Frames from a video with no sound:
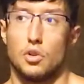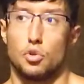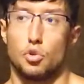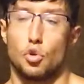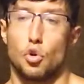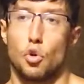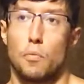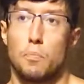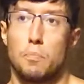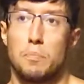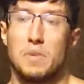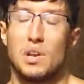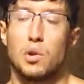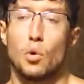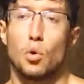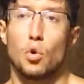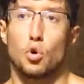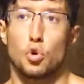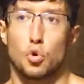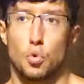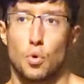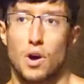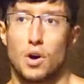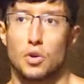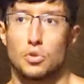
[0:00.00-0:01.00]
The
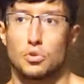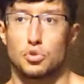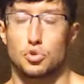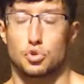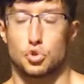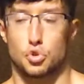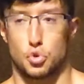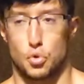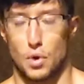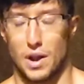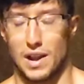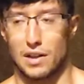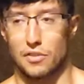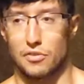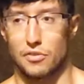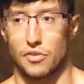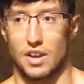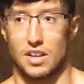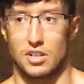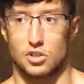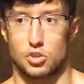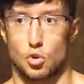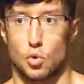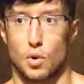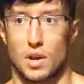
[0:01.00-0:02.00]
middle ground strength
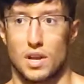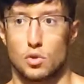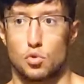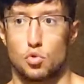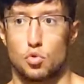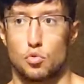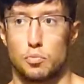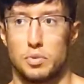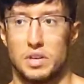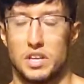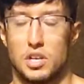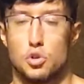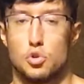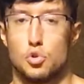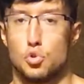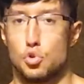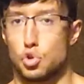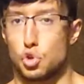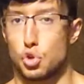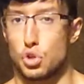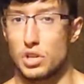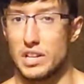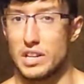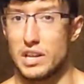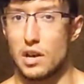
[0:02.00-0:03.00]
is going to be
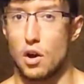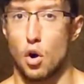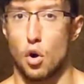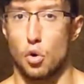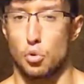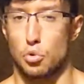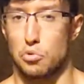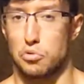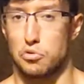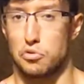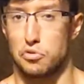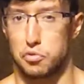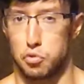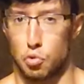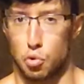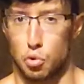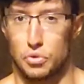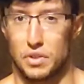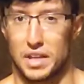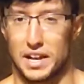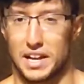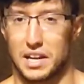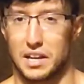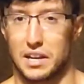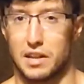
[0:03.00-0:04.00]
usually on a full
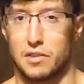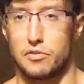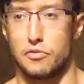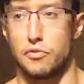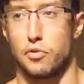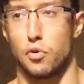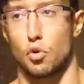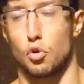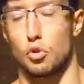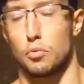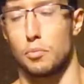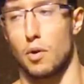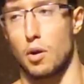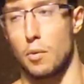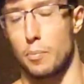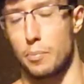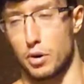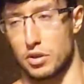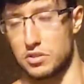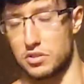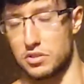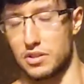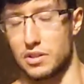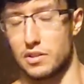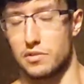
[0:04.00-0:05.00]
negative followed by a
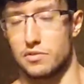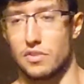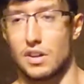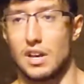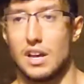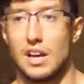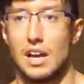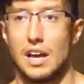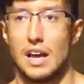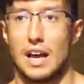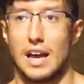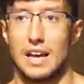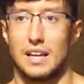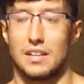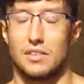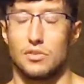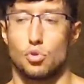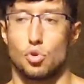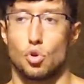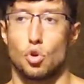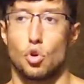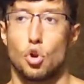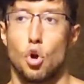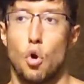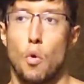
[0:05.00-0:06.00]
positive.
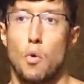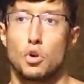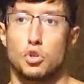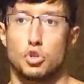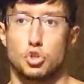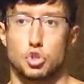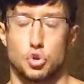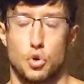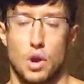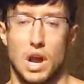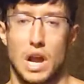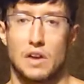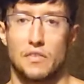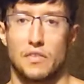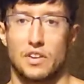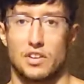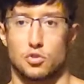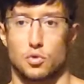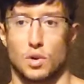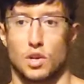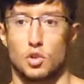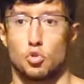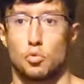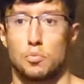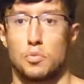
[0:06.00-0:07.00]
And the lower strength
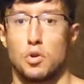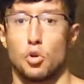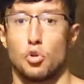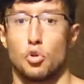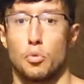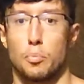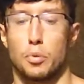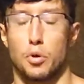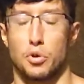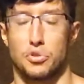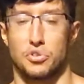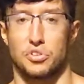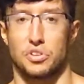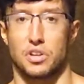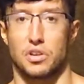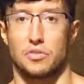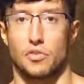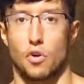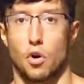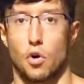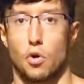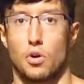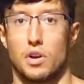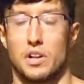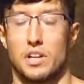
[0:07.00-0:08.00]
is going to be on a
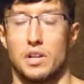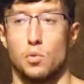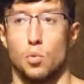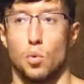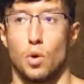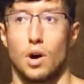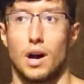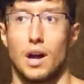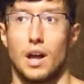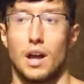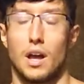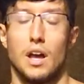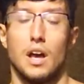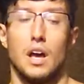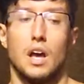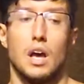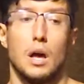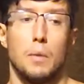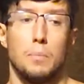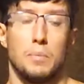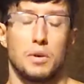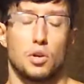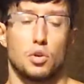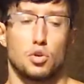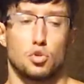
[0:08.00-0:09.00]
positive only. Why?
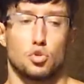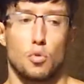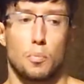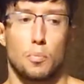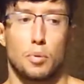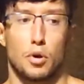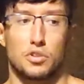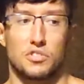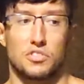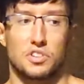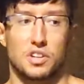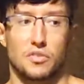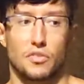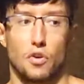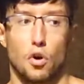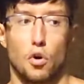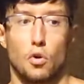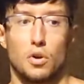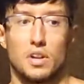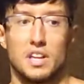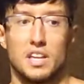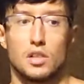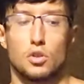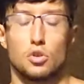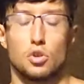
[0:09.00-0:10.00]
Because the positive
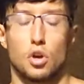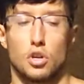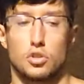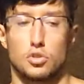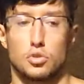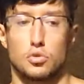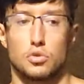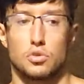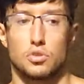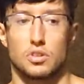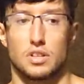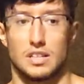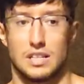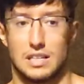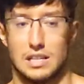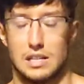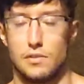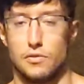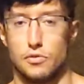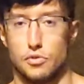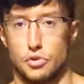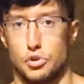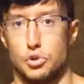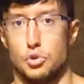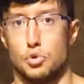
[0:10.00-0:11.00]
only doesn't
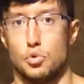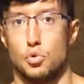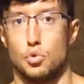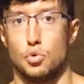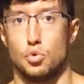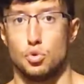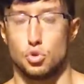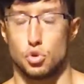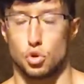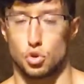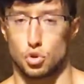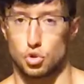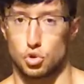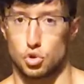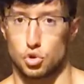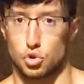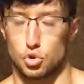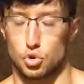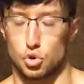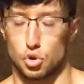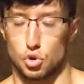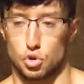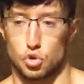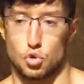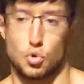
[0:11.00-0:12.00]
give you the
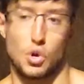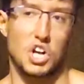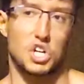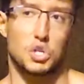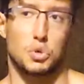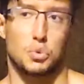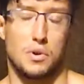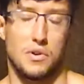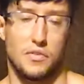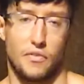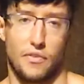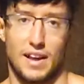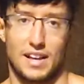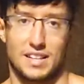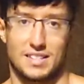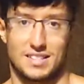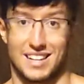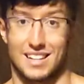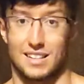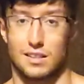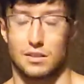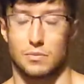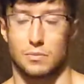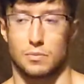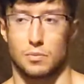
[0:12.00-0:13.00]
stretch reflex
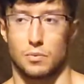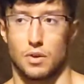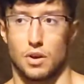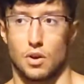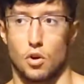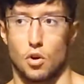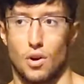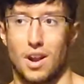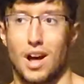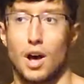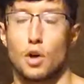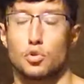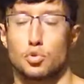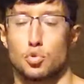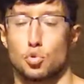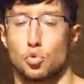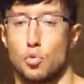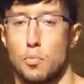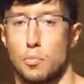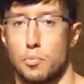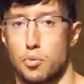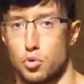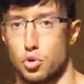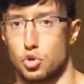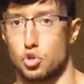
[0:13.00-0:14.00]
that allows you
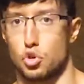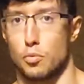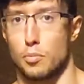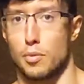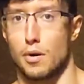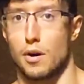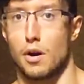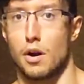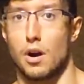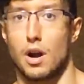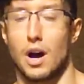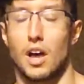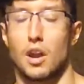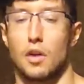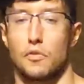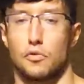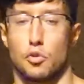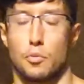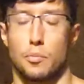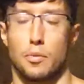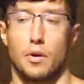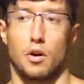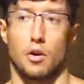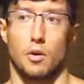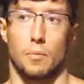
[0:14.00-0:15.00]
to push the bar out of
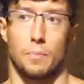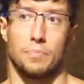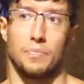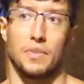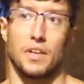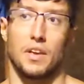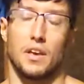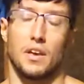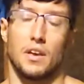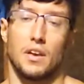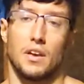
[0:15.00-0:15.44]
the bottom.